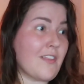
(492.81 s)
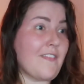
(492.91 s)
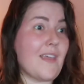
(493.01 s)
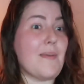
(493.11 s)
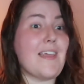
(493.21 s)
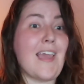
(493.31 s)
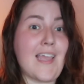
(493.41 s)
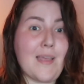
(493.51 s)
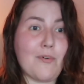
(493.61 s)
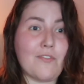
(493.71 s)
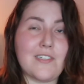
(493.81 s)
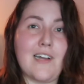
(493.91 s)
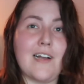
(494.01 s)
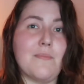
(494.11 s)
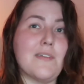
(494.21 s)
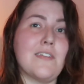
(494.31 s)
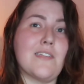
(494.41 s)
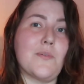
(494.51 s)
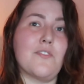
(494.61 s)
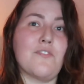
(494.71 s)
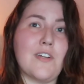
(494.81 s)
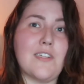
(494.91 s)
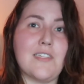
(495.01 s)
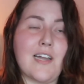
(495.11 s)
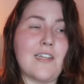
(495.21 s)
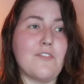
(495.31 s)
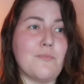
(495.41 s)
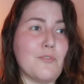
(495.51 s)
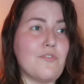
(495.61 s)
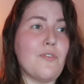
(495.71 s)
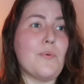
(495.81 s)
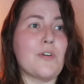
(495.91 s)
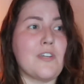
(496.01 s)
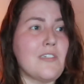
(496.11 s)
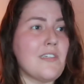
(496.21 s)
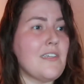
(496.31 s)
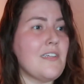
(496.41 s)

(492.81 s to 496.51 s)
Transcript: that they became over time because they were afraid to kind of move forward.